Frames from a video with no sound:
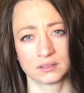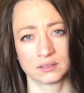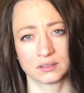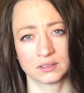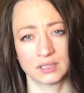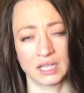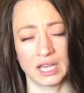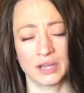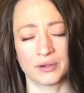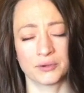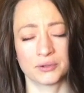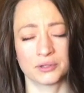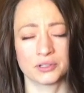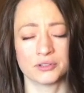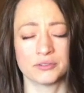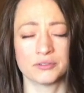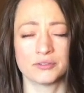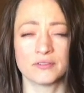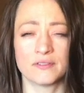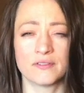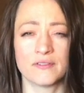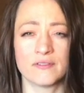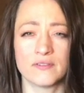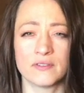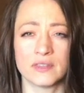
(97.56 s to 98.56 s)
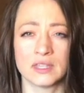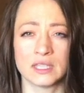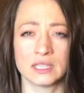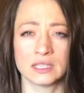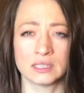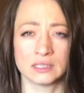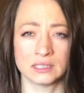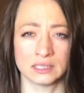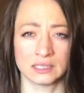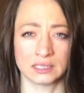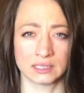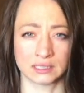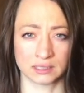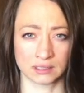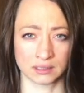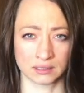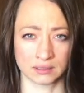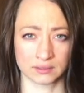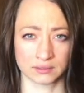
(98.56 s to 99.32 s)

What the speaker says: How are you feeling?